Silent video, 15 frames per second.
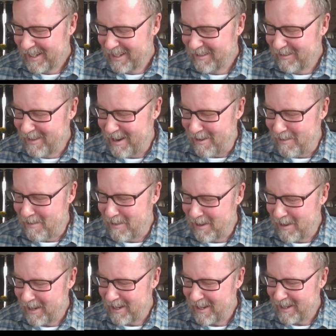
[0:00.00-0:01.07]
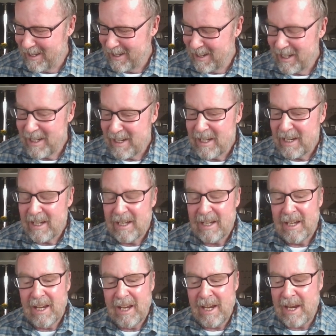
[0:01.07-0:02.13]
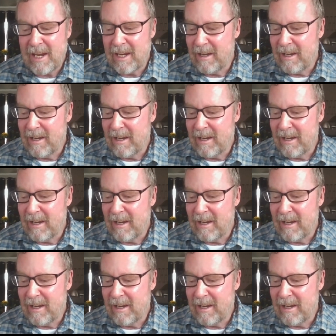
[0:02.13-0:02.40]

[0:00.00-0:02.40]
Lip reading: Wow. Hey,